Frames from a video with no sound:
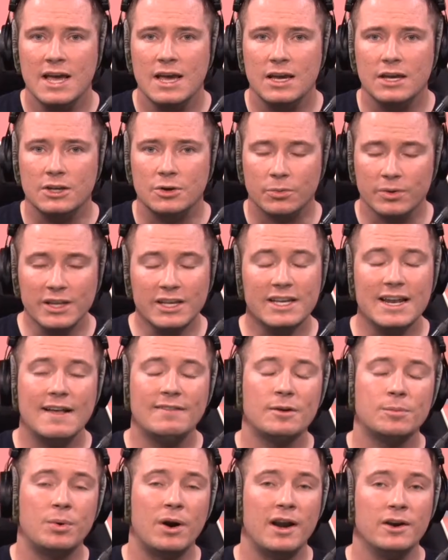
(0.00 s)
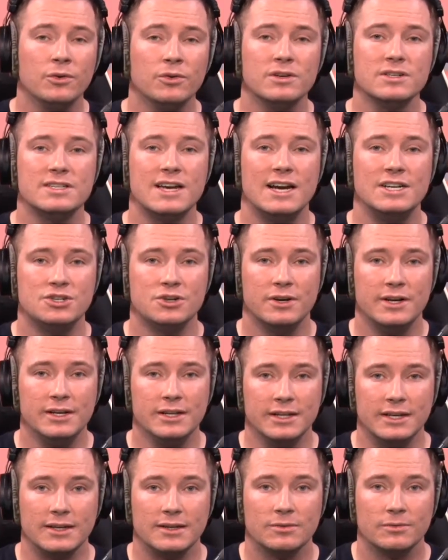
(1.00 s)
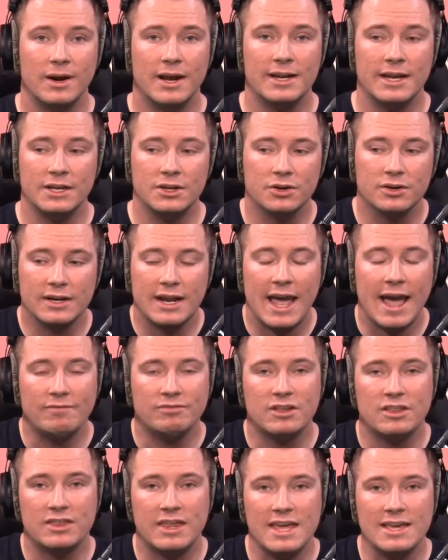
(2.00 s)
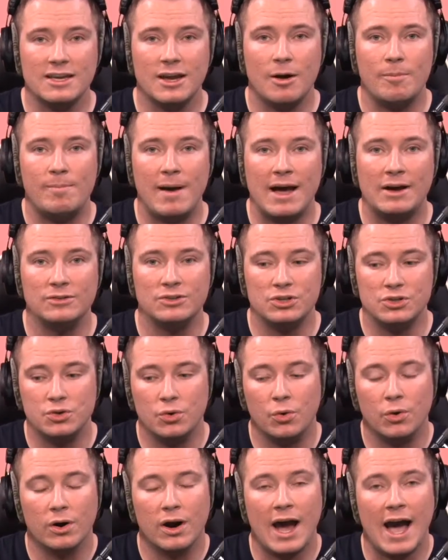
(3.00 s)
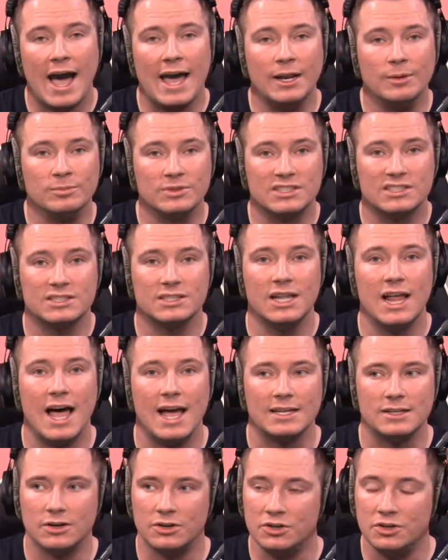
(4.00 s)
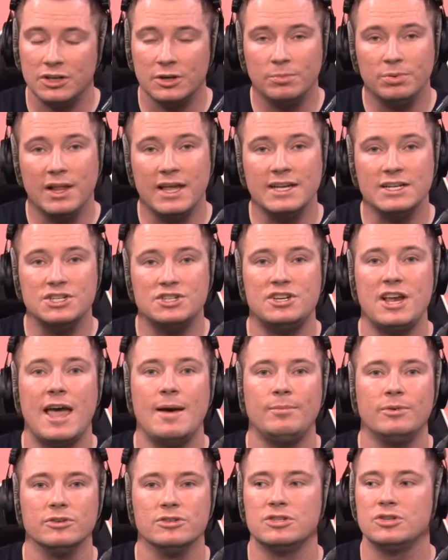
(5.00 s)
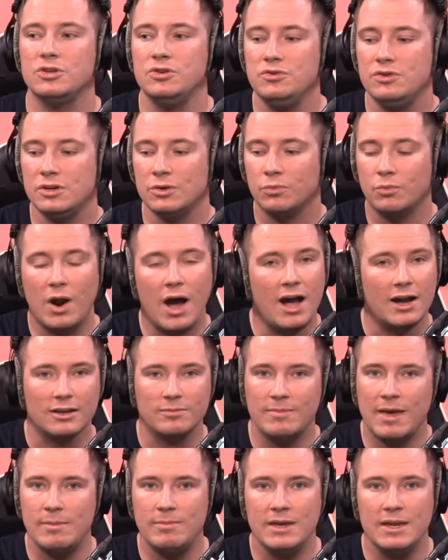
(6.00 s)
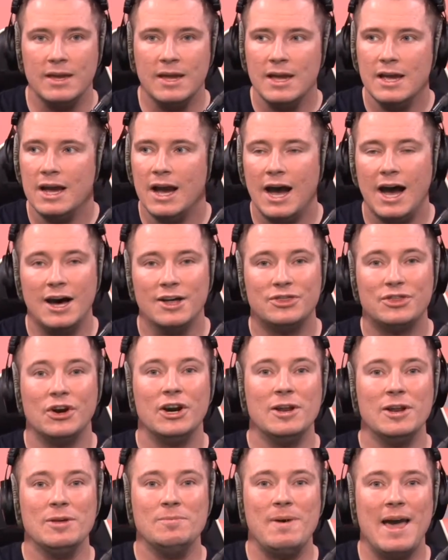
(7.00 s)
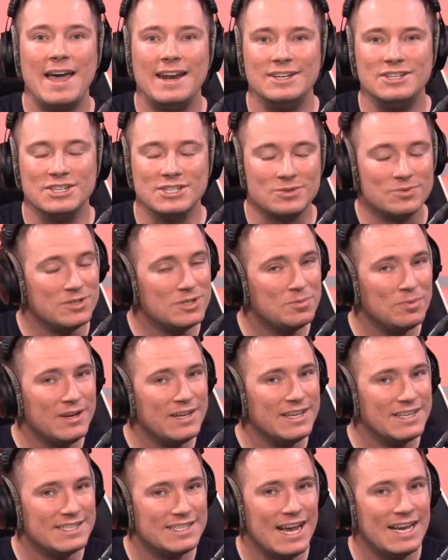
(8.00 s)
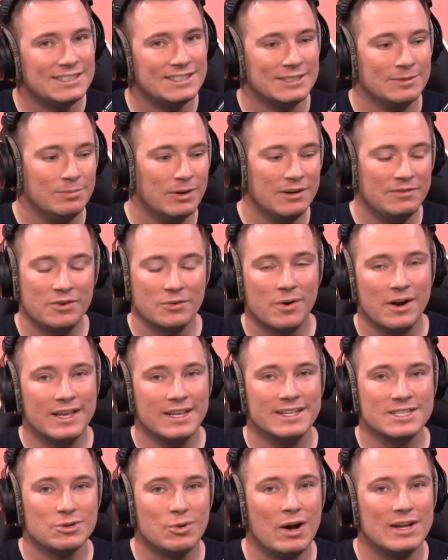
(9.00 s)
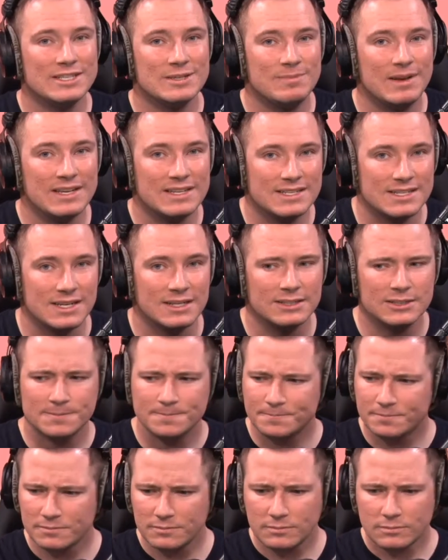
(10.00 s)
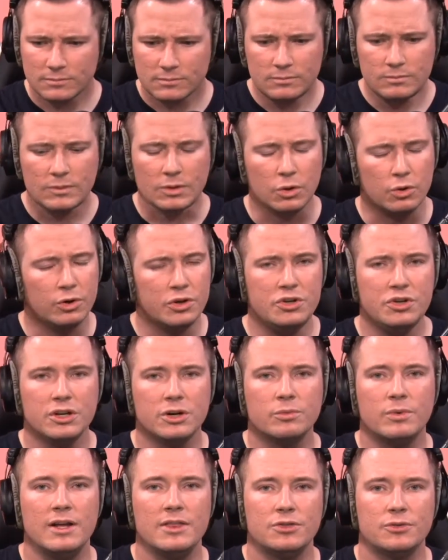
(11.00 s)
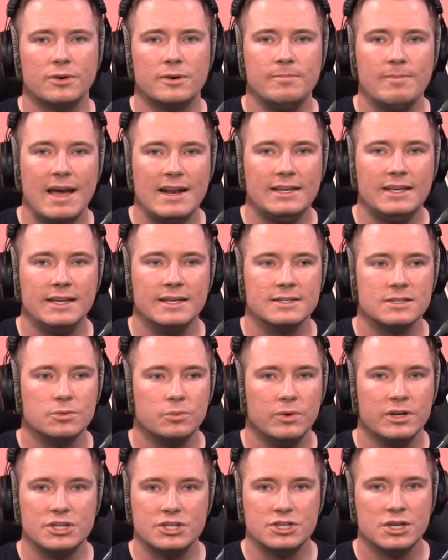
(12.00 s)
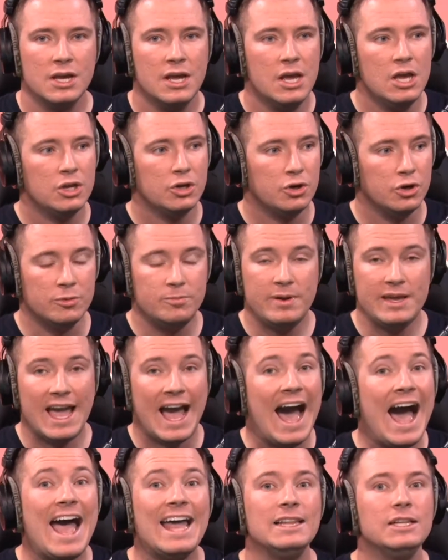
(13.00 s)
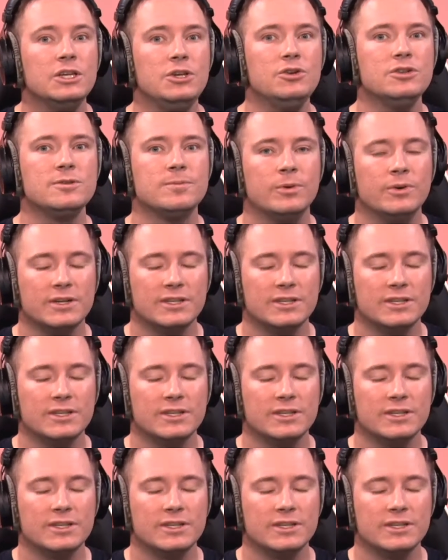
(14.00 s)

you're really going to have to prioritize your healing, right? And you're going to have to think about your item slot. Are you going to play in shambles so you can rock maybe 30 bandages, which is pretty excessive, but if you're running in squads, it makes sense. Or you're going to run through medkits, which could be highly usable,